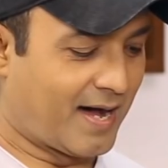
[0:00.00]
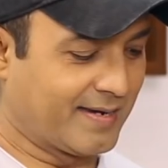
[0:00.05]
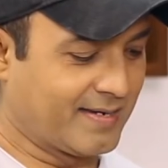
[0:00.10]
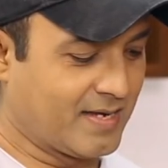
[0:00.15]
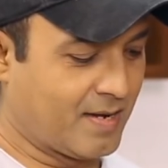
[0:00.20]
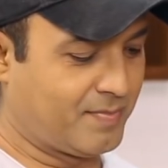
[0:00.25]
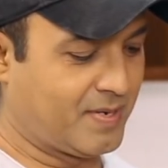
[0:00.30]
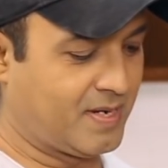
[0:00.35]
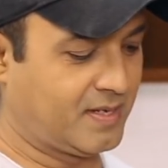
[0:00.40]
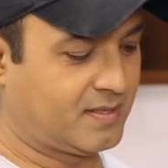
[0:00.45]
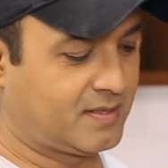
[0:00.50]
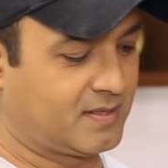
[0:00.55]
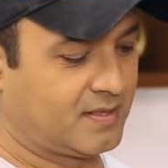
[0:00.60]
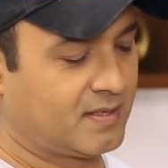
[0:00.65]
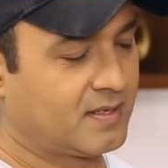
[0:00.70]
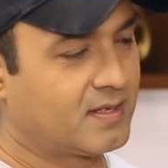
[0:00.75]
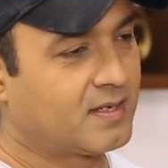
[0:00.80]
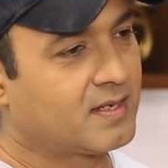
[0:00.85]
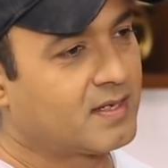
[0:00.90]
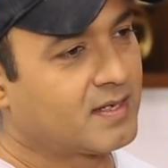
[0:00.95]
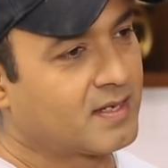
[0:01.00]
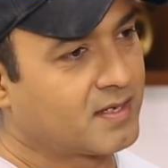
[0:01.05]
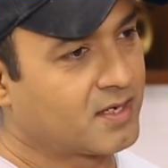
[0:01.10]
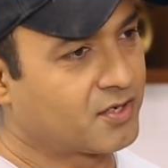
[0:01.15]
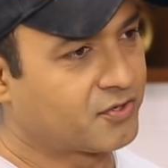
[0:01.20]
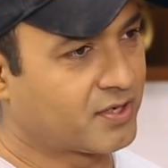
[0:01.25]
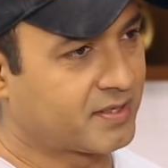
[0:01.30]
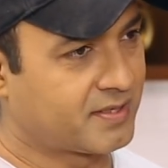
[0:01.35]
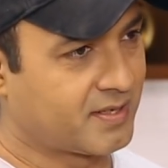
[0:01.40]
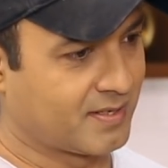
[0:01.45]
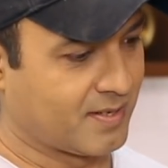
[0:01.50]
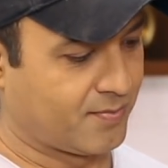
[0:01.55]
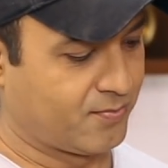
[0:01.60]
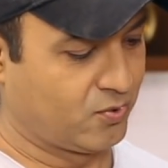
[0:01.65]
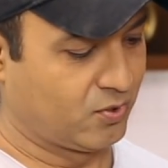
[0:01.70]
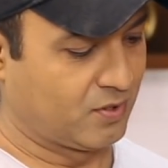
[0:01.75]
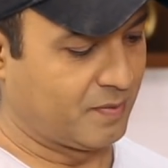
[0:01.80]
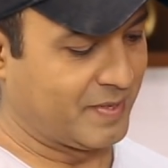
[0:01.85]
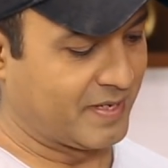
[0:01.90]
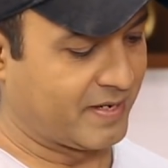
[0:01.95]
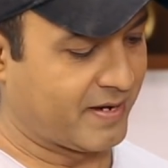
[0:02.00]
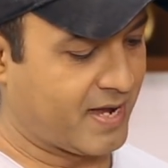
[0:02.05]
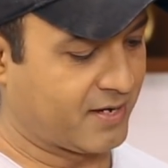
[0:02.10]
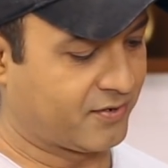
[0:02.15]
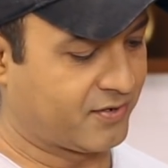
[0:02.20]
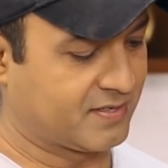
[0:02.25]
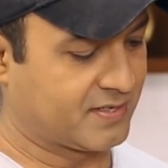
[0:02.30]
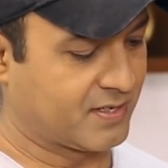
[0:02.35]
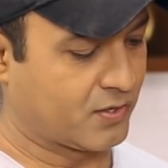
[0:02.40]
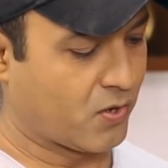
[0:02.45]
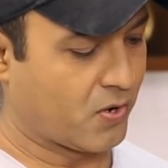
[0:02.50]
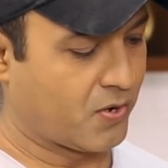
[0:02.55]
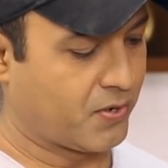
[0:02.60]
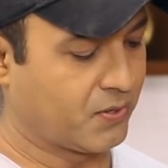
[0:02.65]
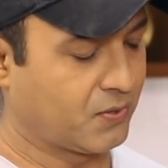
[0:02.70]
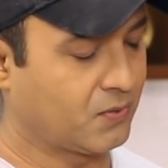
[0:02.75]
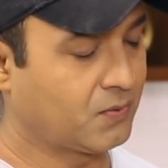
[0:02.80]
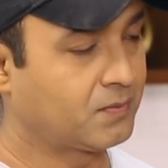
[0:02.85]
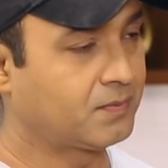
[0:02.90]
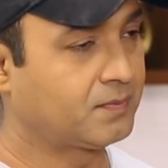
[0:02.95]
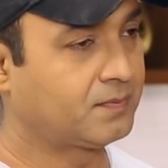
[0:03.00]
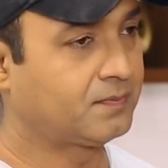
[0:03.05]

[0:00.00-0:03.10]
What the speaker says: Alia Bhatt, is Shraddha Kapoor the better actress according to you?